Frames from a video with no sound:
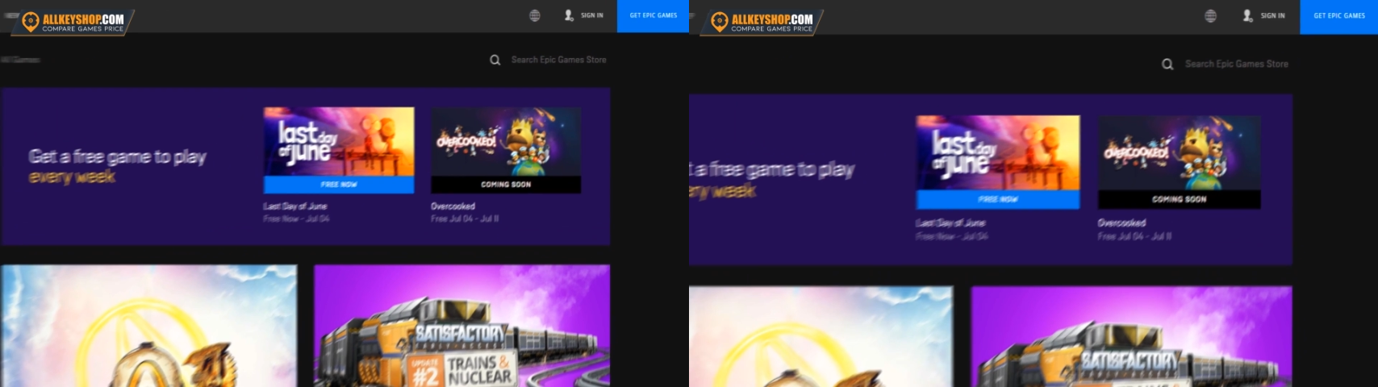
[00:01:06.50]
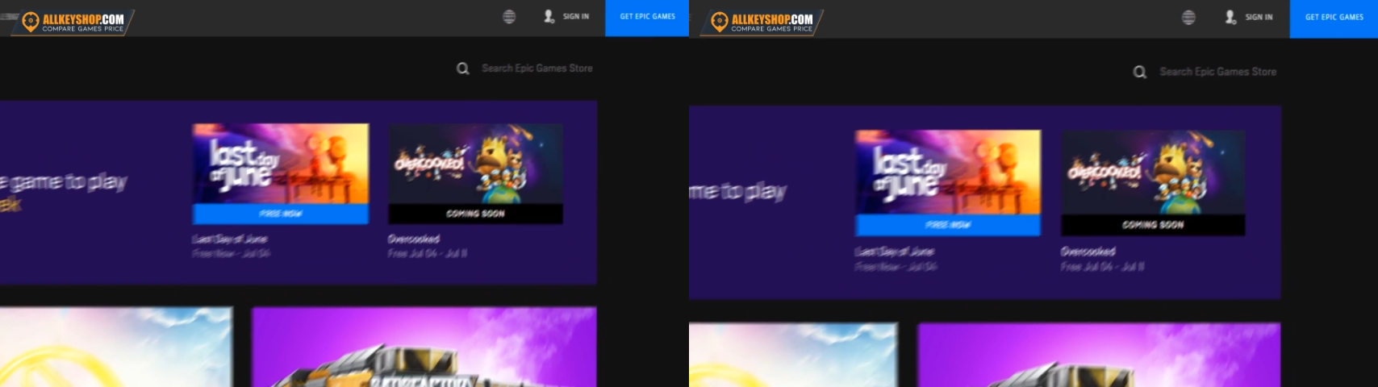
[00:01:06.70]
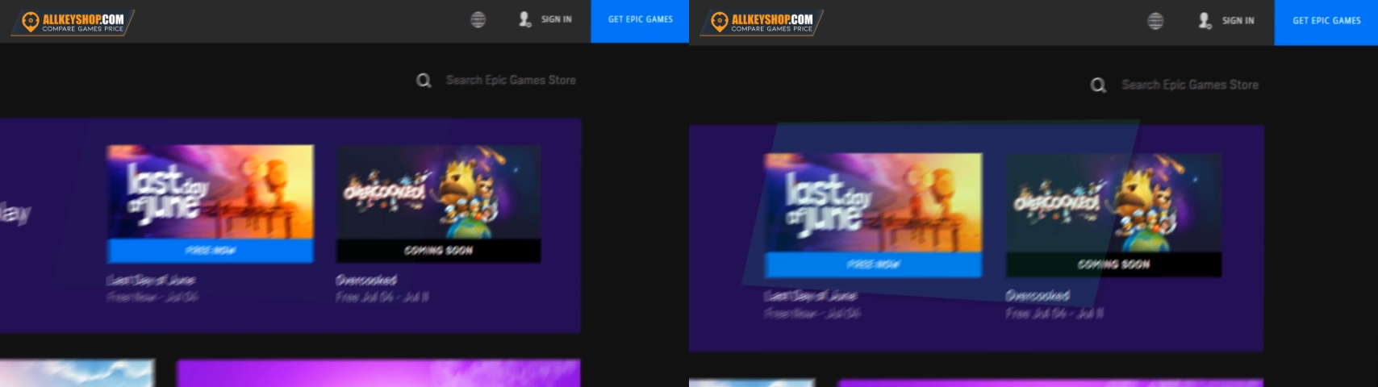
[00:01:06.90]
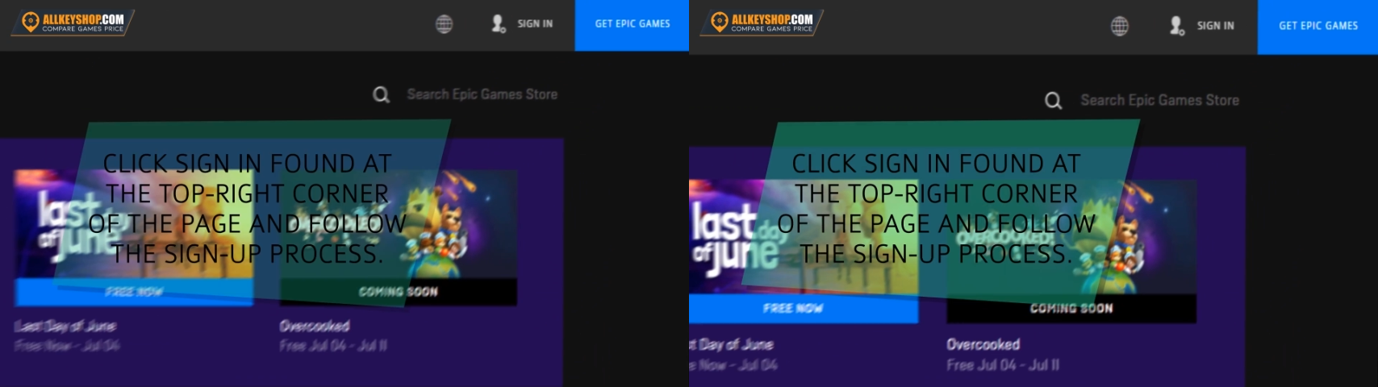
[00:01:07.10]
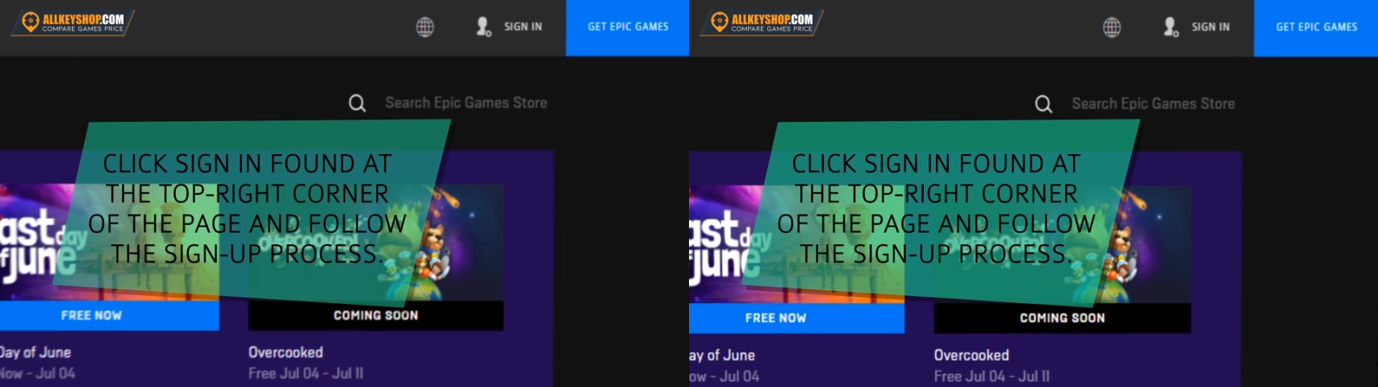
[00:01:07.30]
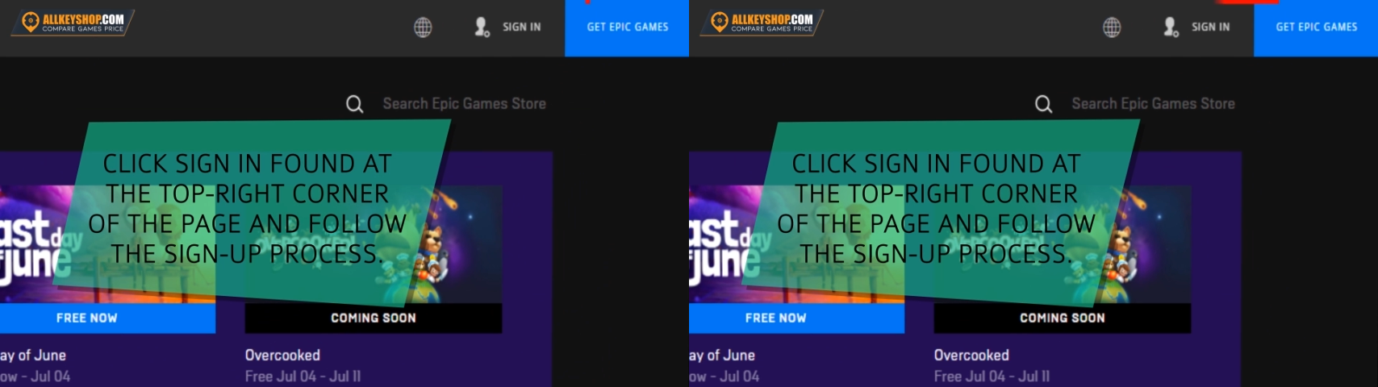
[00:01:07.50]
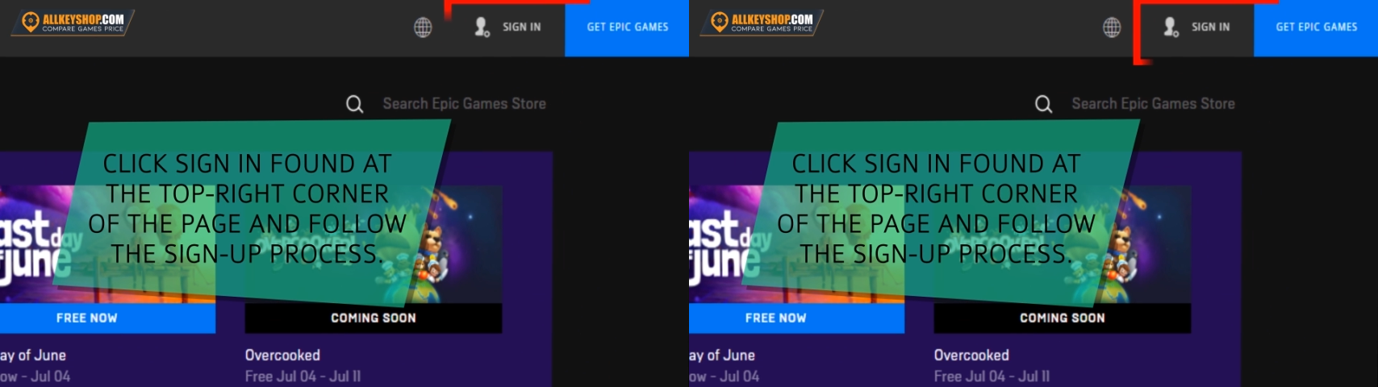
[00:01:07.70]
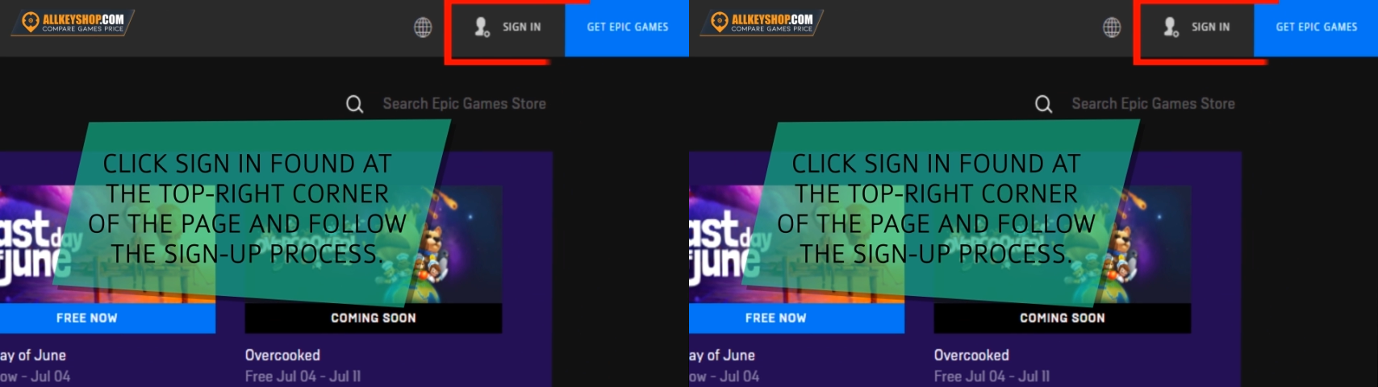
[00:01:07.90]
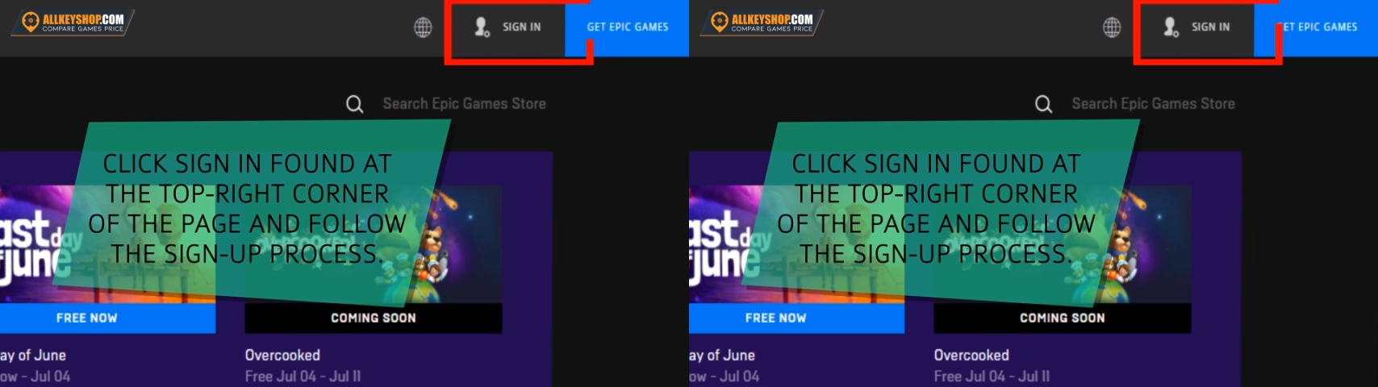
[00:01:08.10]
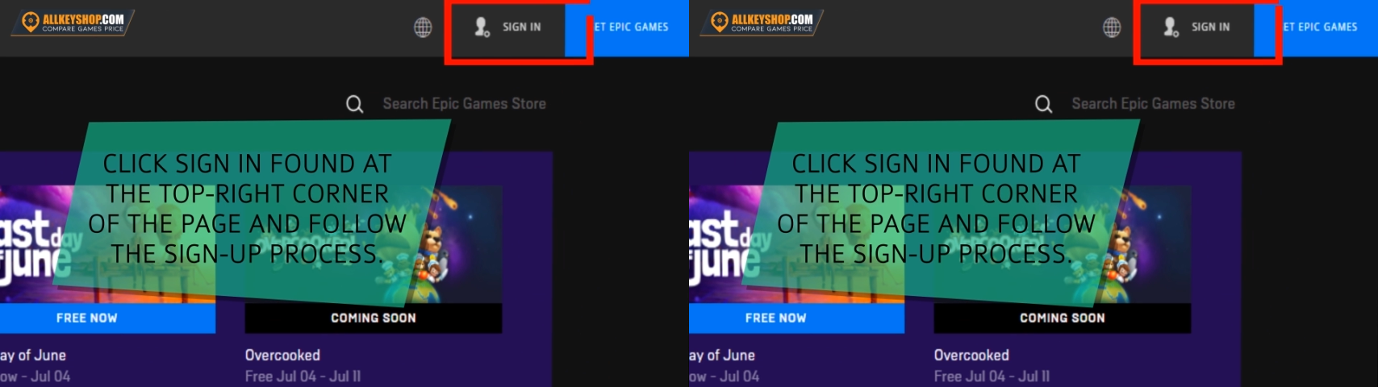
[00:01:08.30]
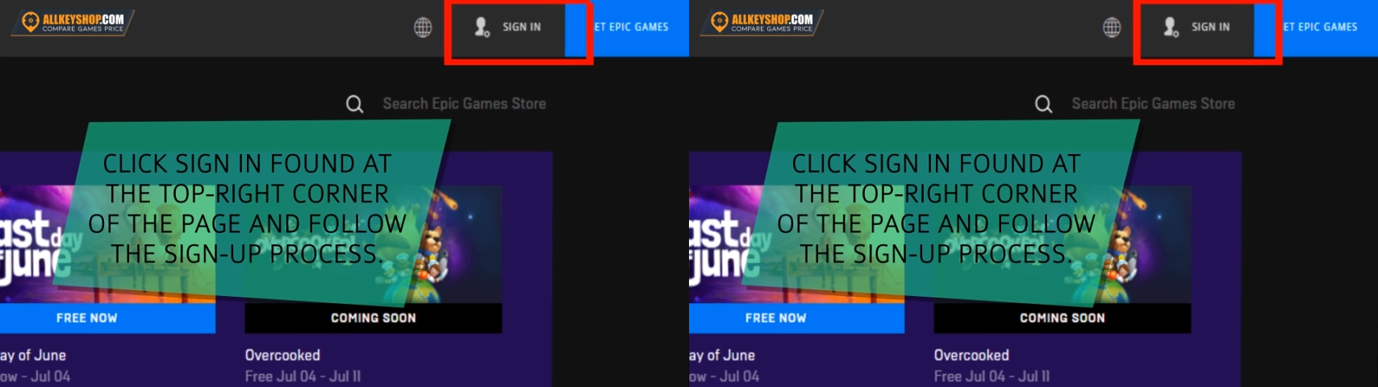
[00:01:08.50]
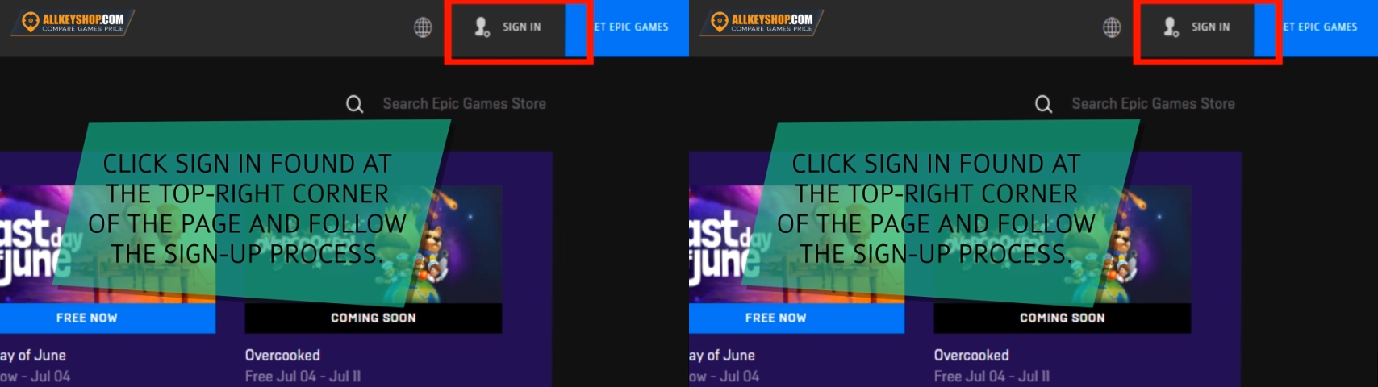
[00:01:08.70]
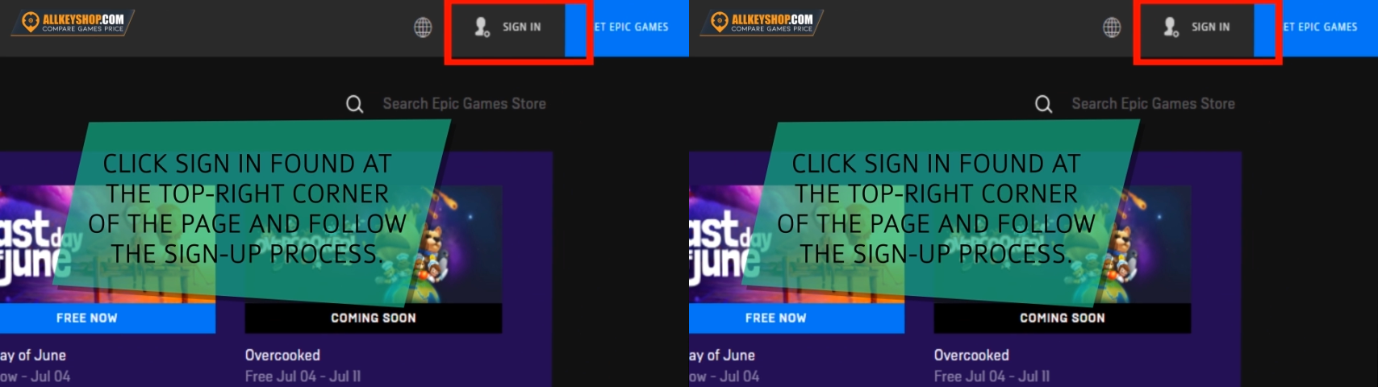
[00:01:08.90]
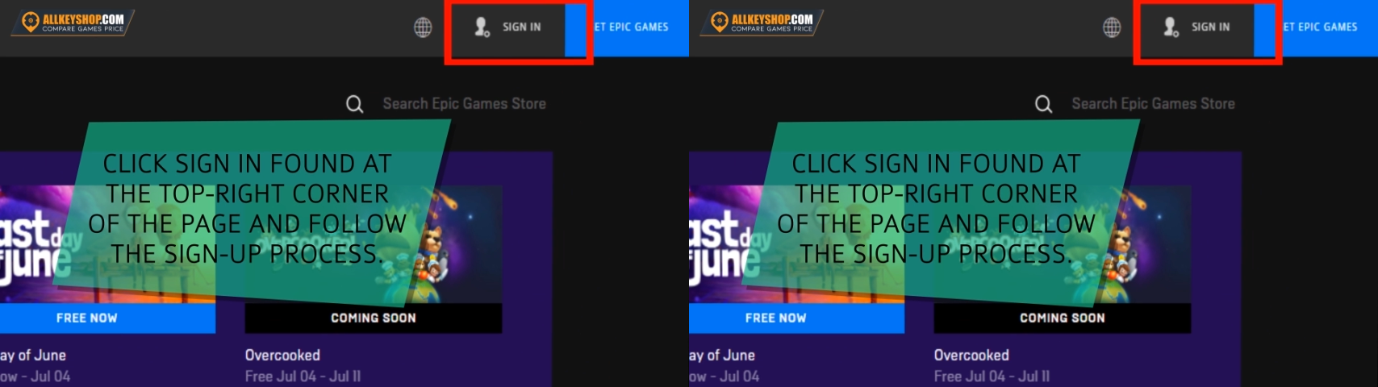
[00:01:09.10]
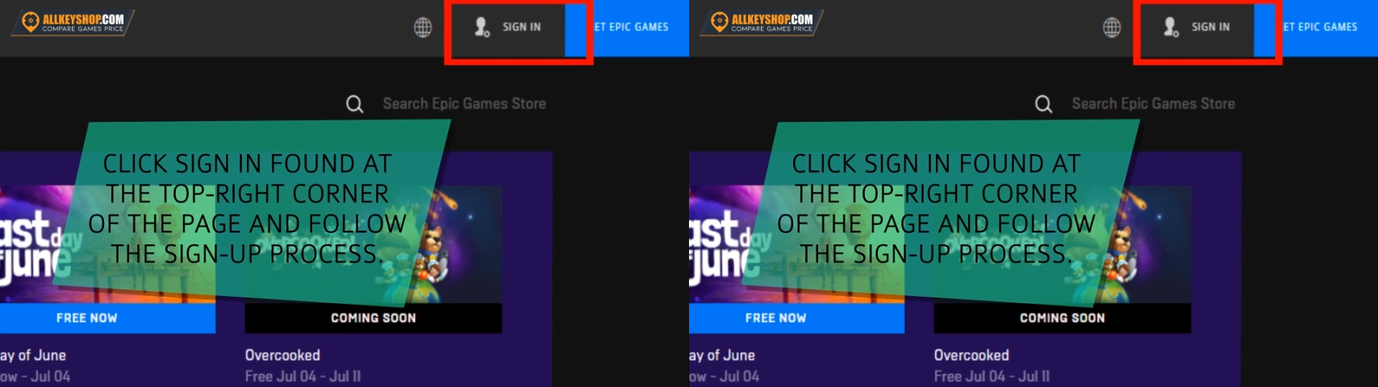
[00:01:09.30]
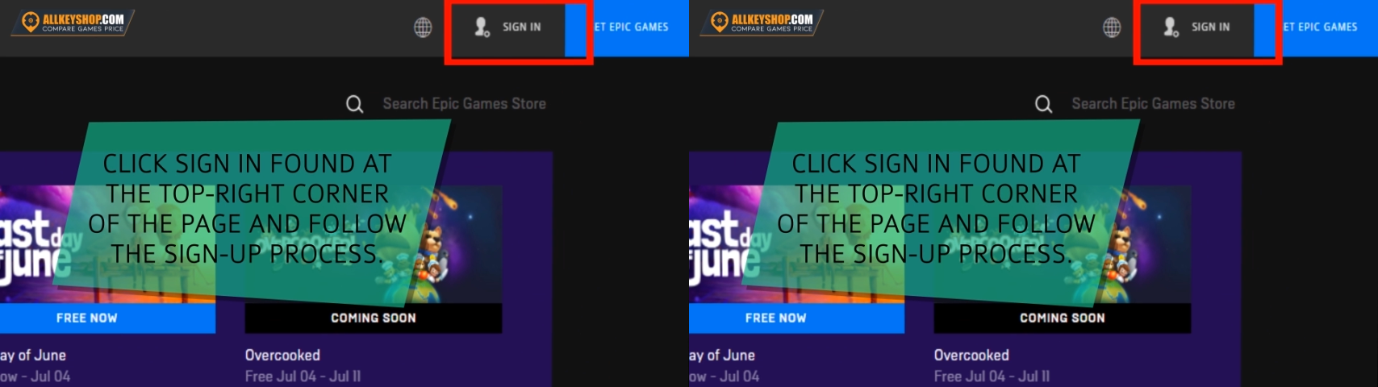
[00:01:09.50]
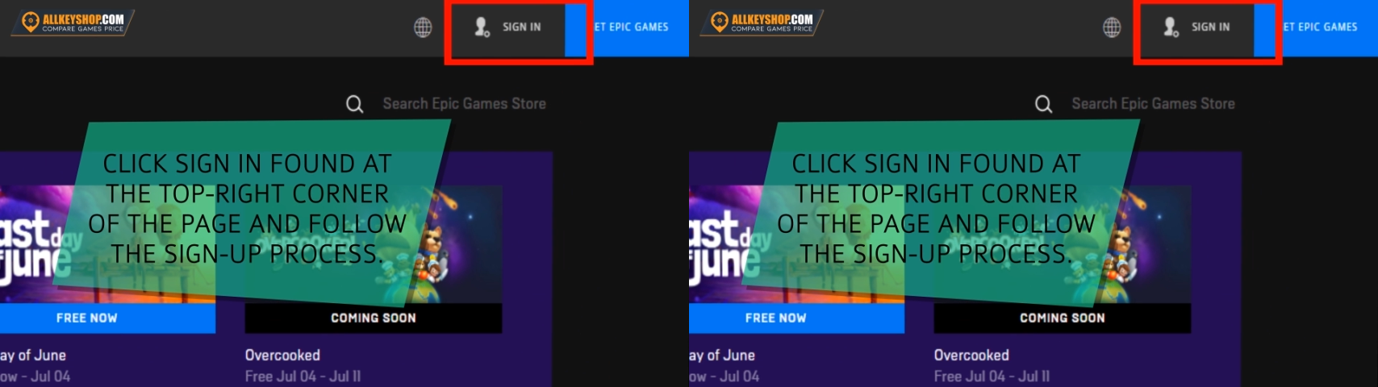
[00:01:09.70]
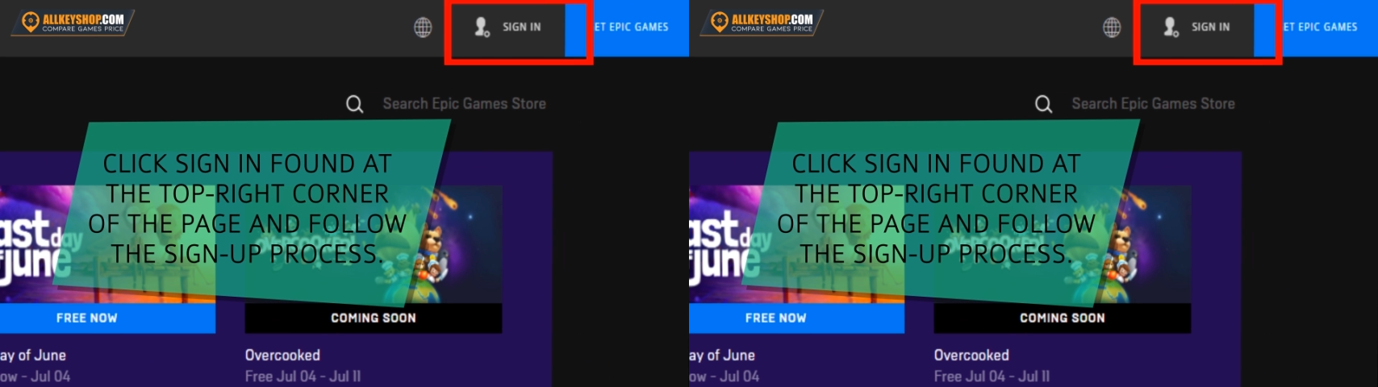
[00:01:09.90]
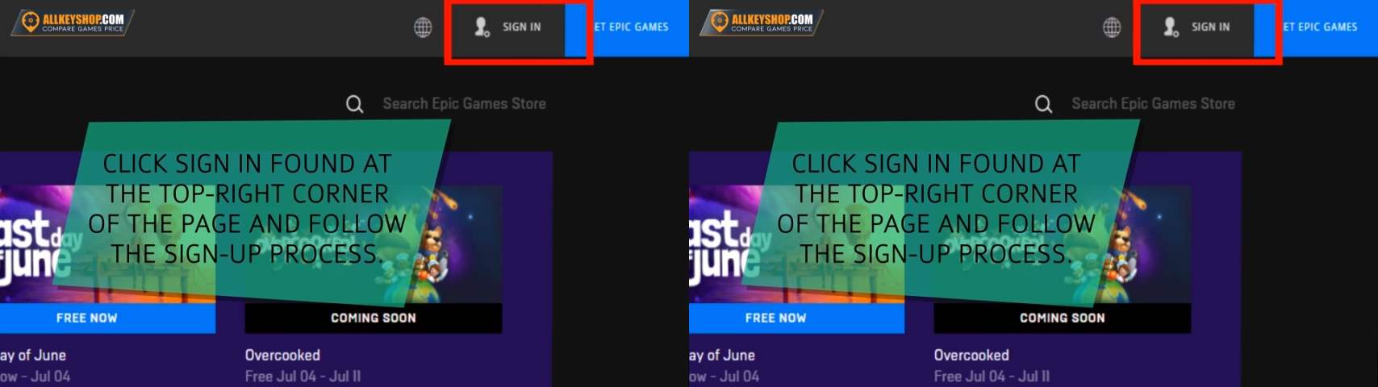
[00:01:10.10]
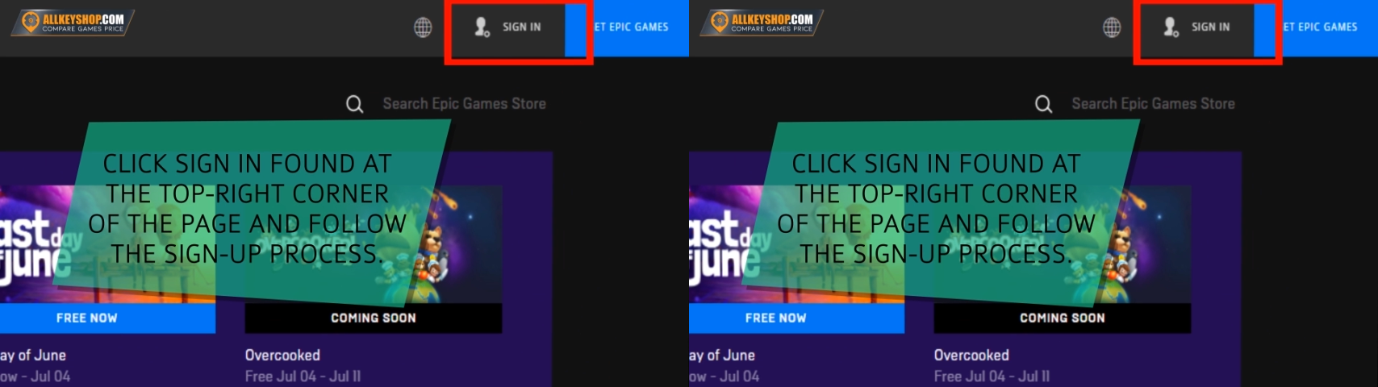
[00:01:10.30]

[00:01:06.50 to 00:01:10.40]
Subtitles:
(no speaker visible)